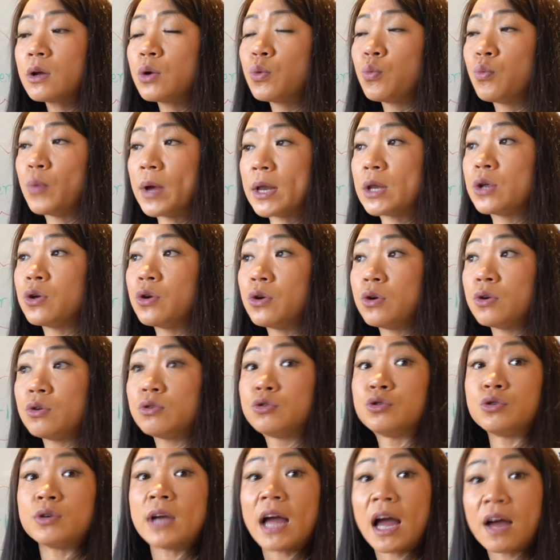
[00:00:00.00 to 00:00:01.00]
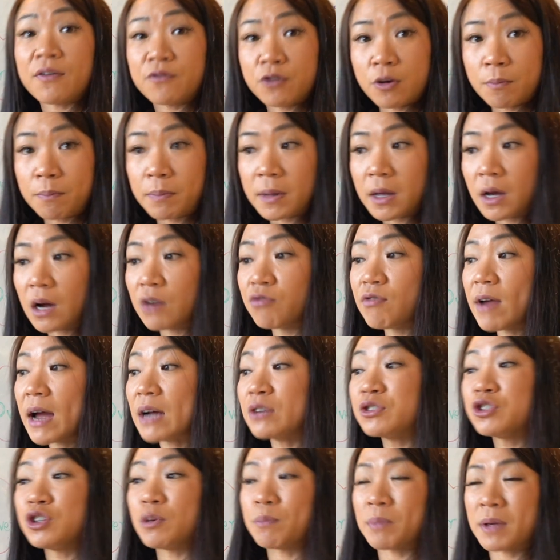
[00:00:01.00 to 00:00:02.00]
when you do have
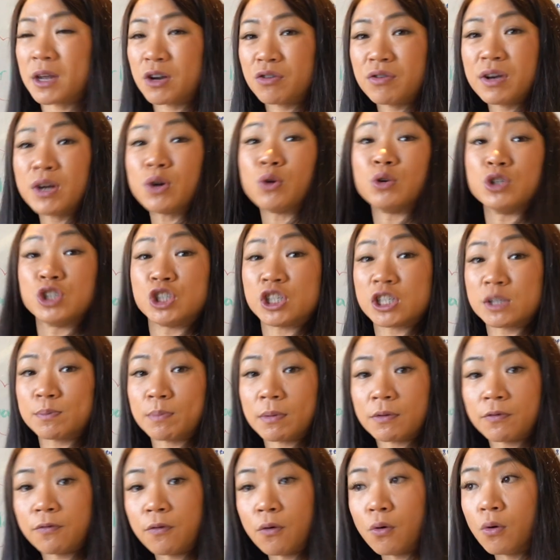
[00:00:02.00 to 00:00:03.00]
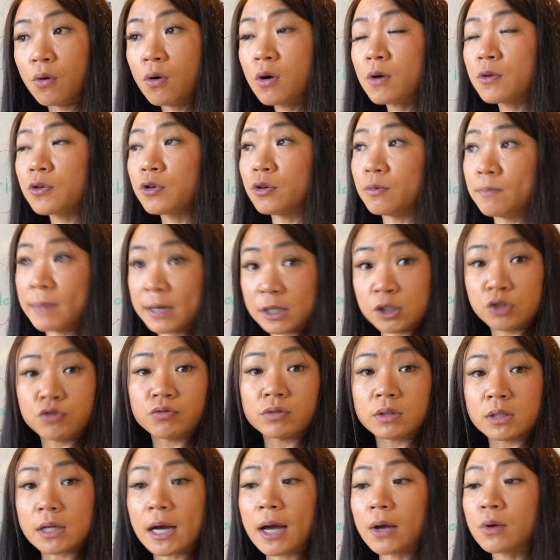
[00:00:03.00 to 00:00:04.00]
around your period or just before your menstrual
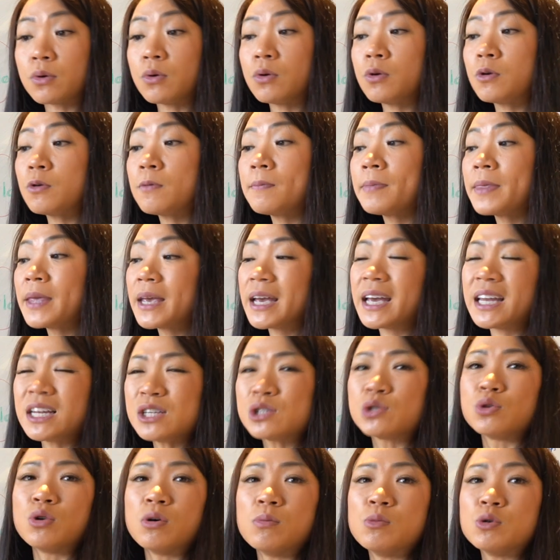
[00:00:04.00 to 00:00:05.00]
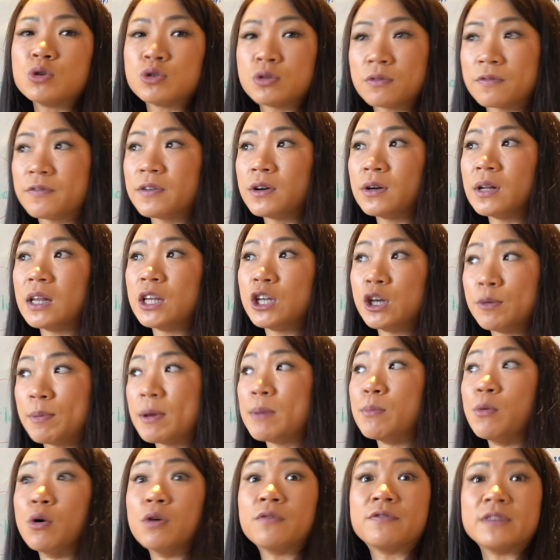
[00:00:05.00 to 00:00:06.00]
cycle, it is normal to feel a little bit
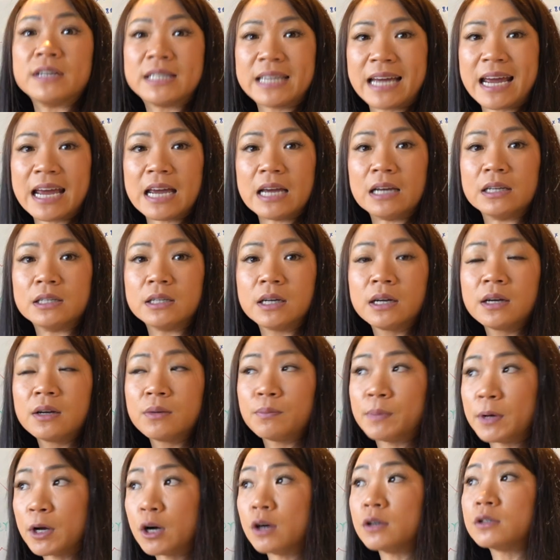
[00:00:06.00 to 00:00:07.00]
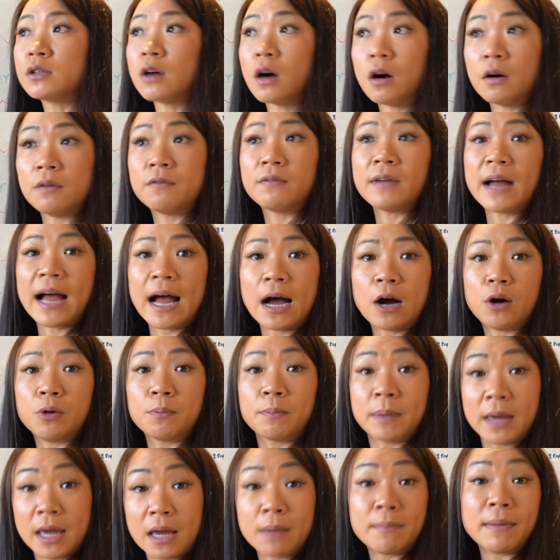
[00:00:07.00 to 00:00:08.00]
more fatigued because of our
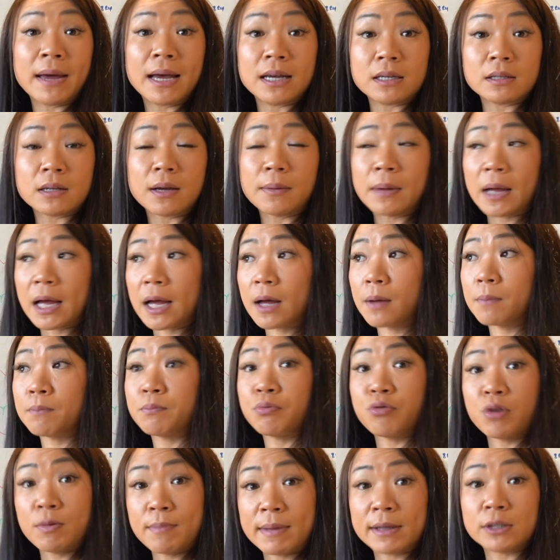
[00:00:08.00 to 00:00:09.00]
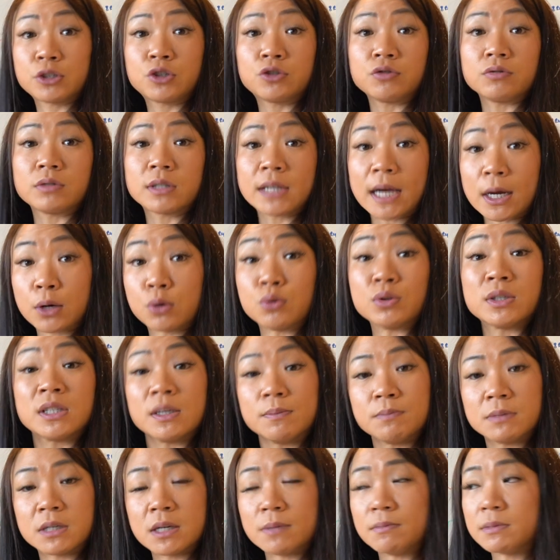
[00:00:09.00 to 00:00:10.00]
premenstrual cycle
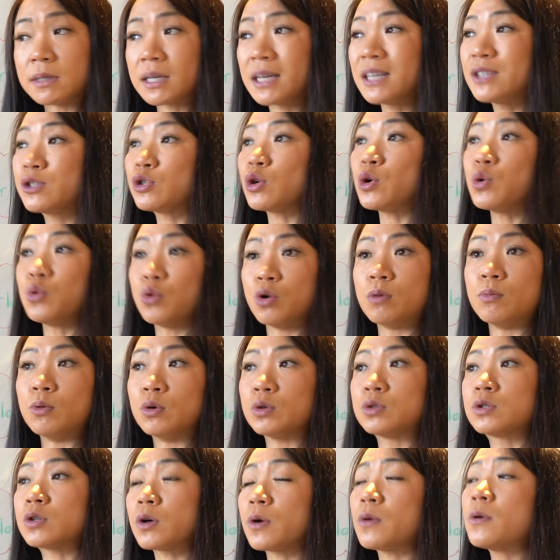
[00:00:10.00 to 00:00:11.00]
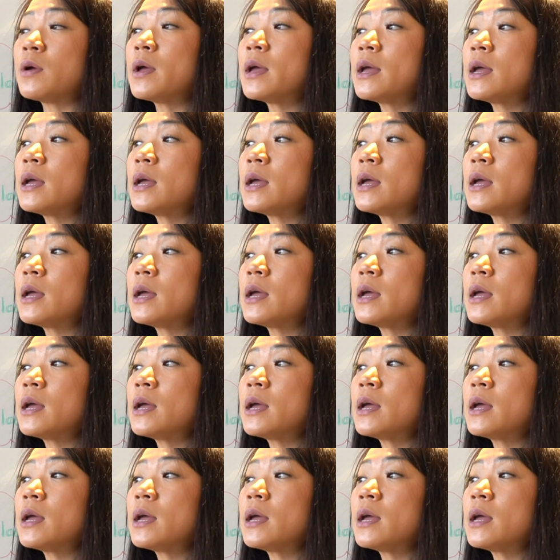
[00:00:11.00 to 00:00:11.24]
symptoms. It's so normal. So